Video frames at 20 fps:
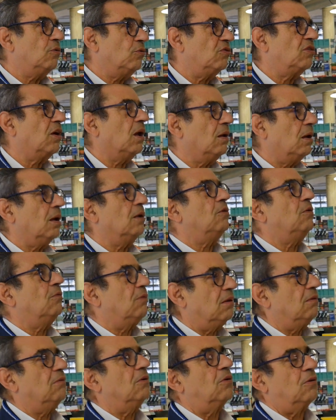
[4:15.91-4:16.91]
to China
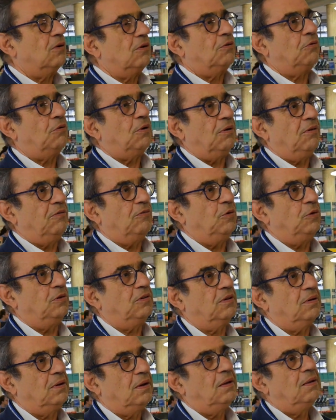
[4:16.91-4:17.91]
during the Cultural
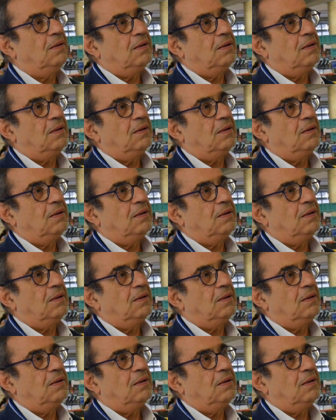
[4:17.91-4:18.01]
Revolution.